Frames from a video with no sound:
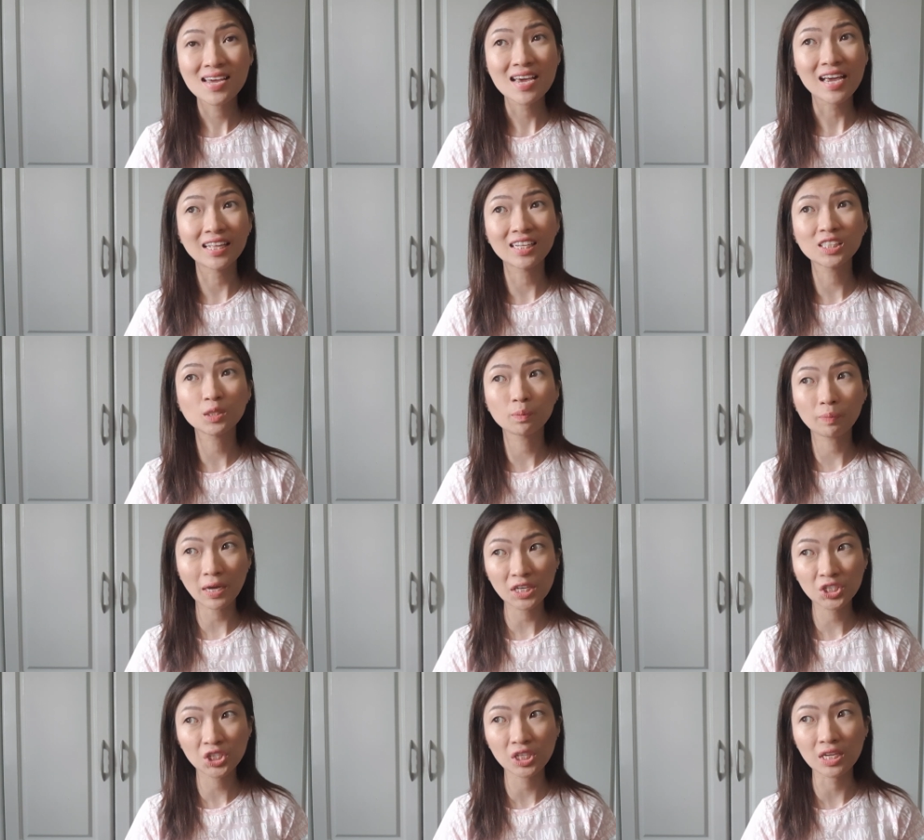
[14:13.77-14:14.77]
And
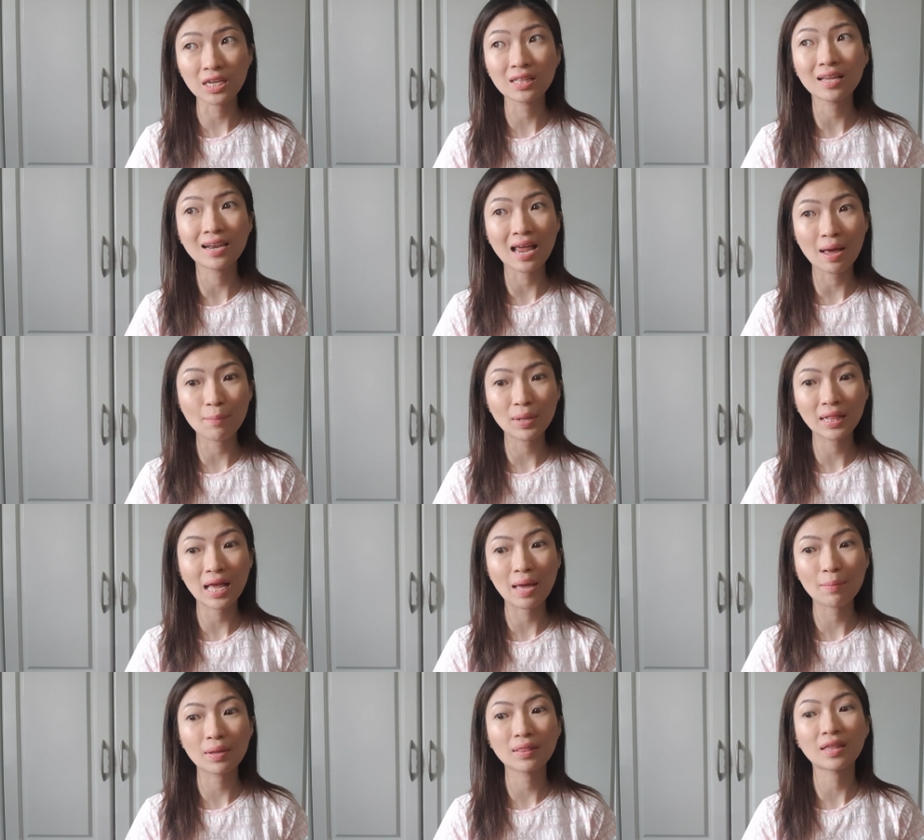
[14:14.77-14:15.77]
especially, nalaman
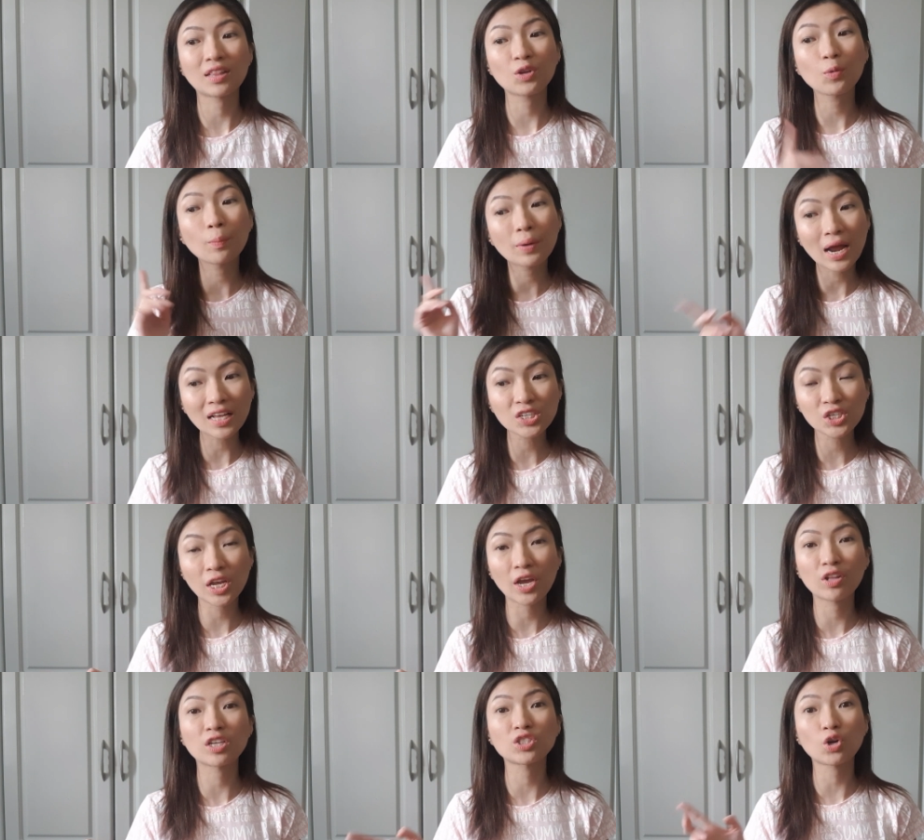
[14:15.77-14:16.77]
namin that yung branch
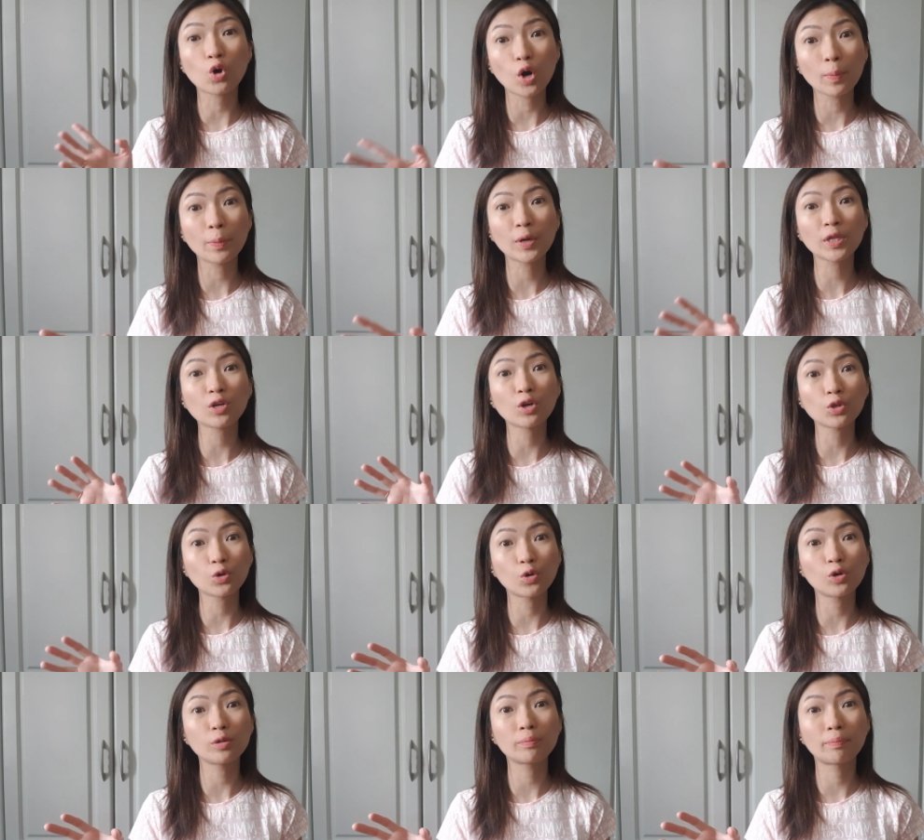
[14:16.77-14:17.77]
na yun is a
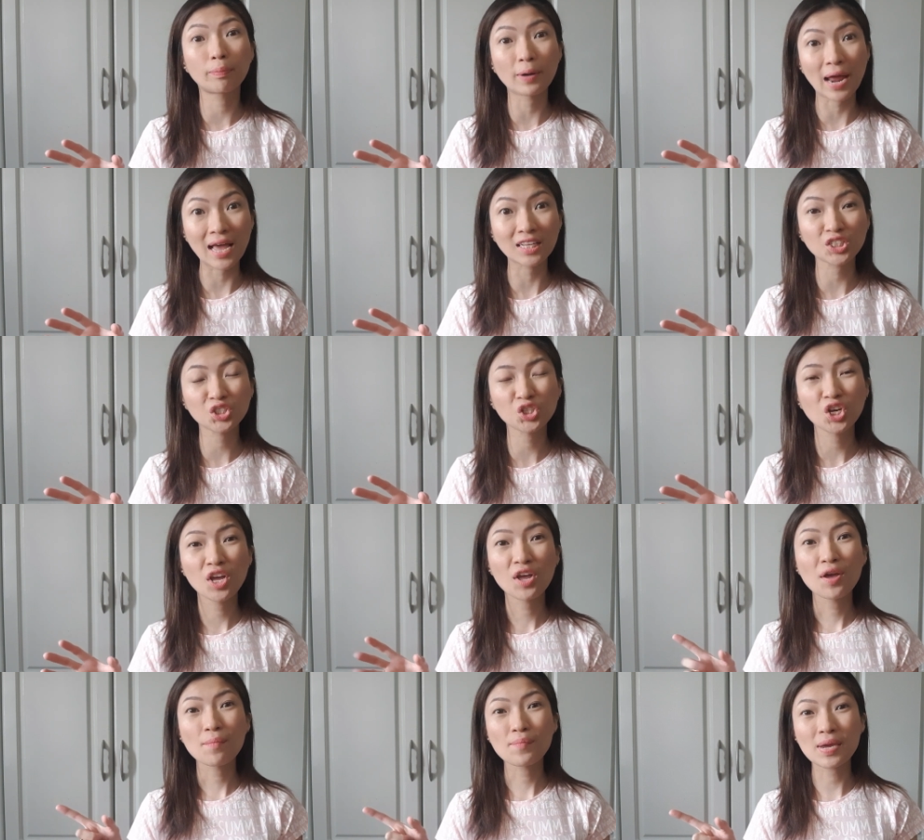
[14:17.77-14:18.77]
corporate-controlled branch,
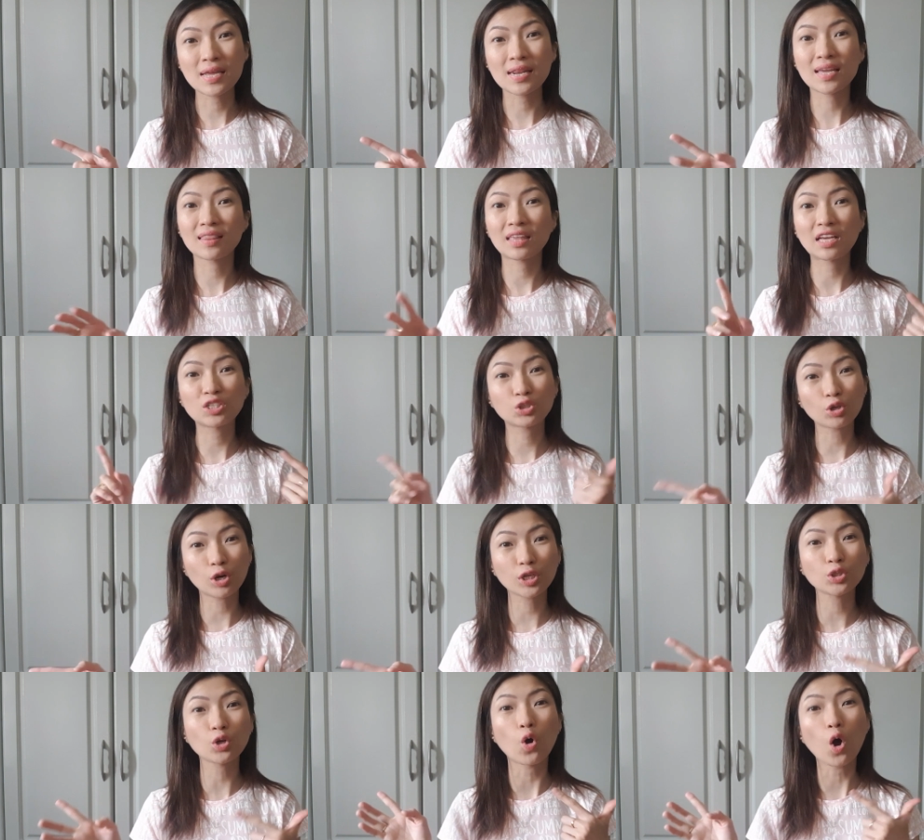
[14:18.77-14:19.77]
meaning they
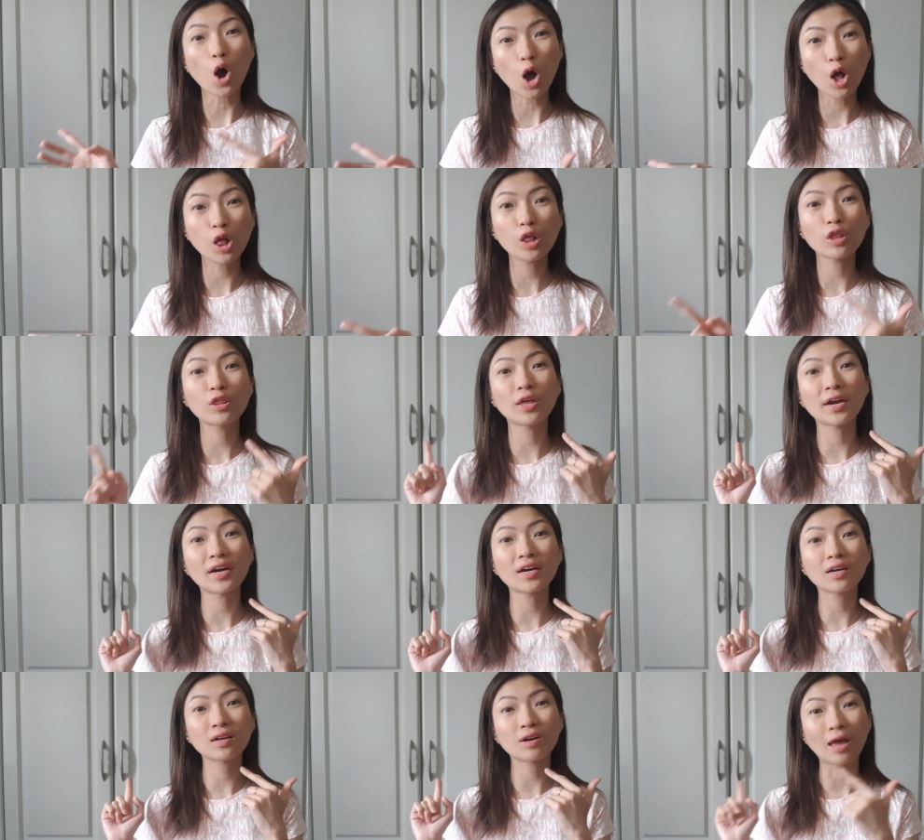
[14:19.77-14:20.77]
source all
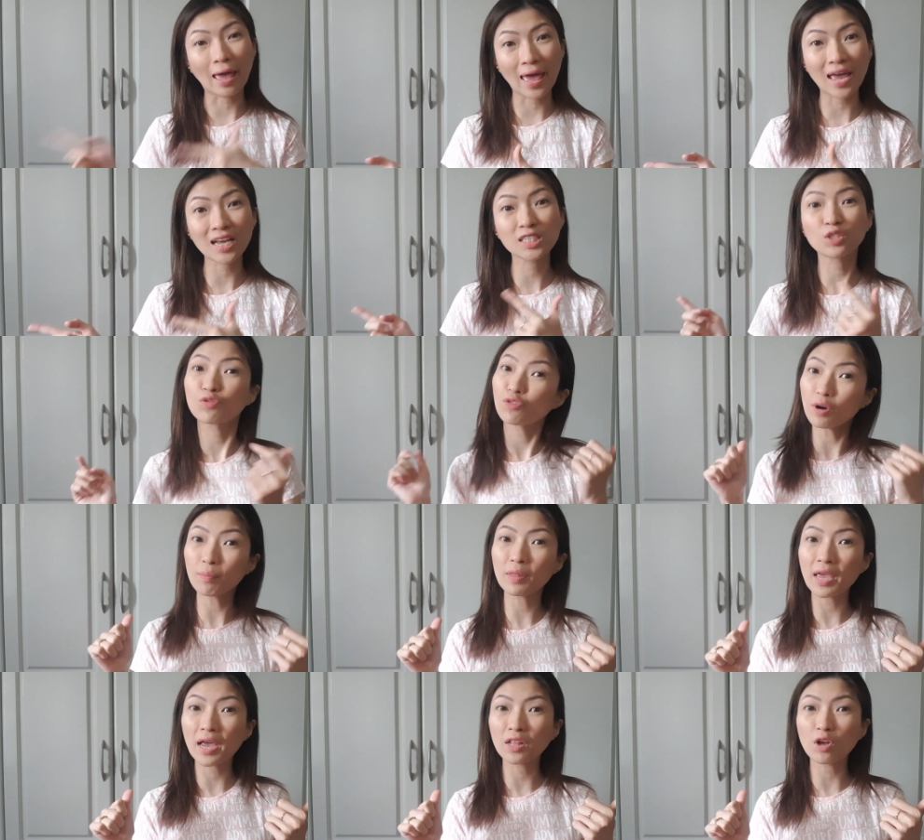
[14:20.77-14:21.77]
their eggs from
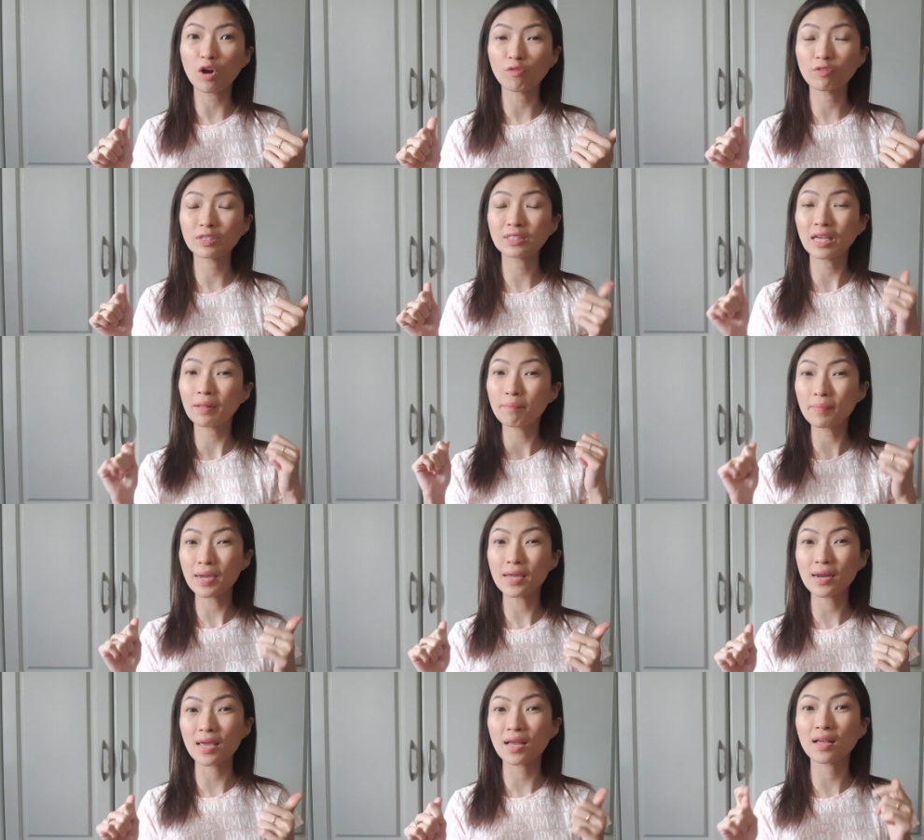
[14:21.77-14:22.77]
the head office, and
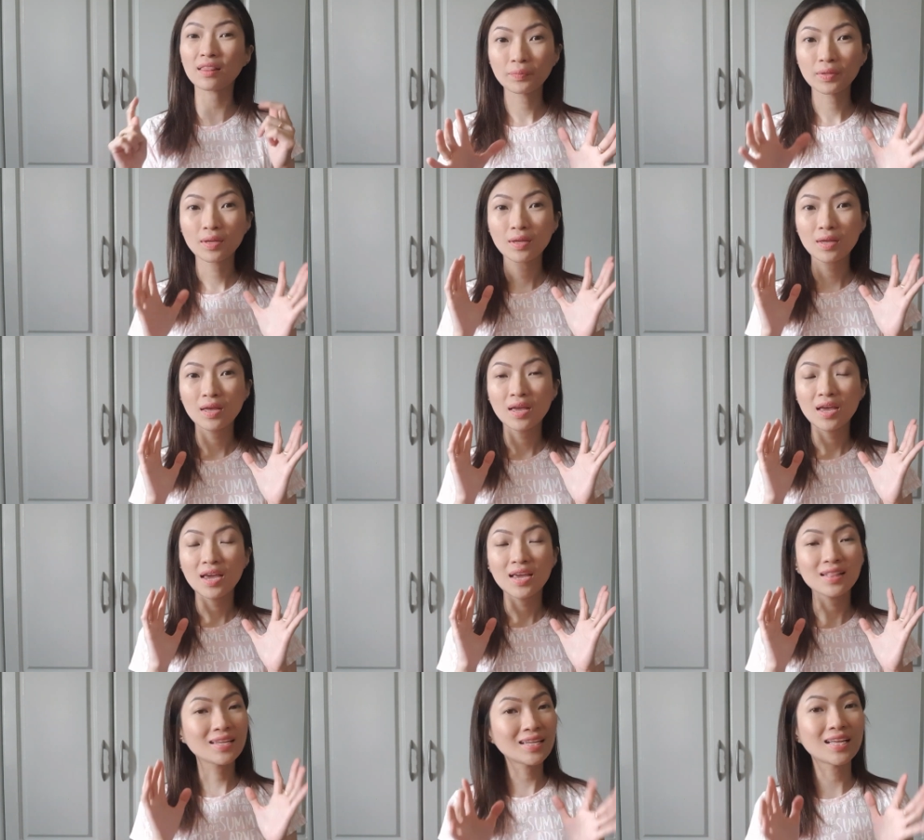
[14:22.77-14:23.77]
meaning
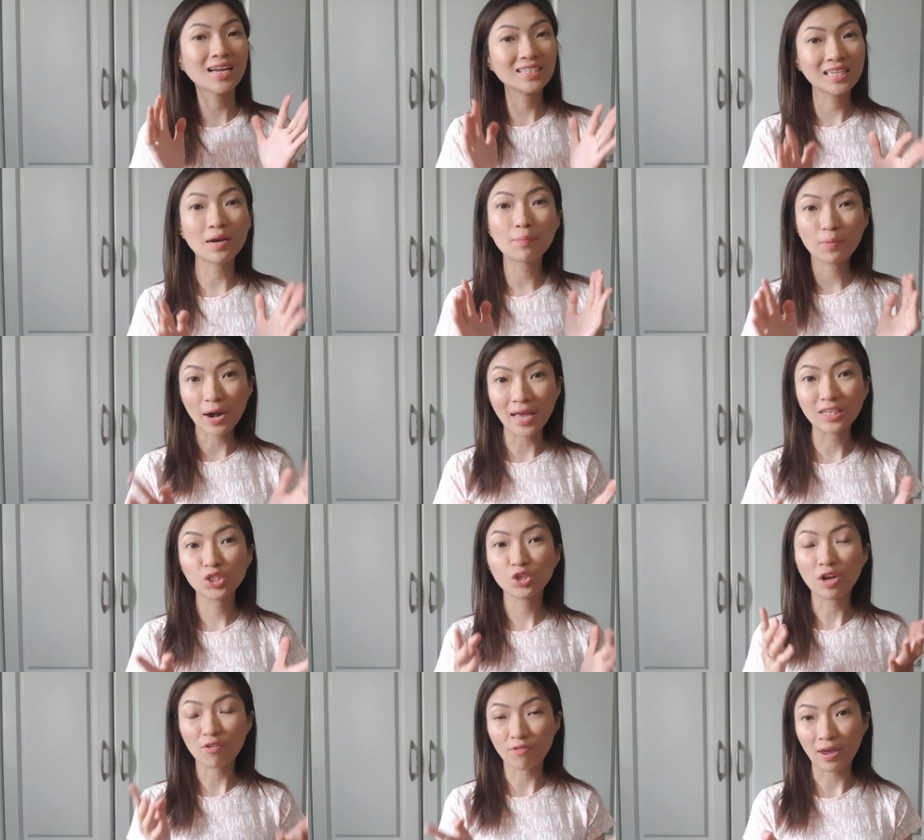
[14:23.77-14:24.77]
hindi lang isang branch
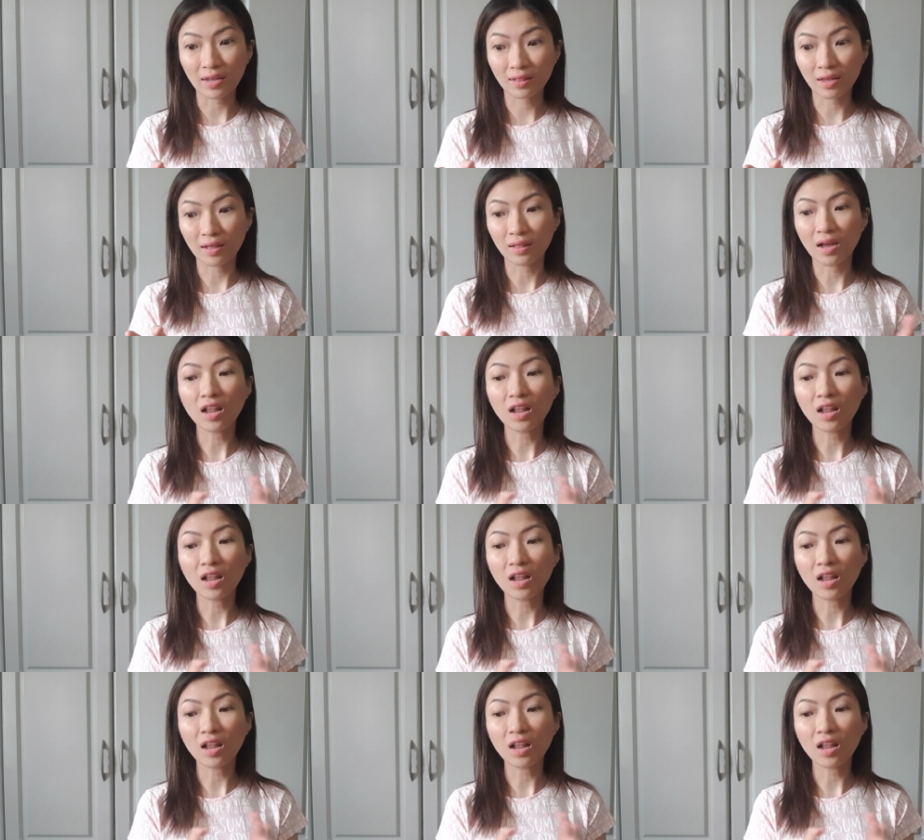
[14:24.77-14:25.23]
yung affected.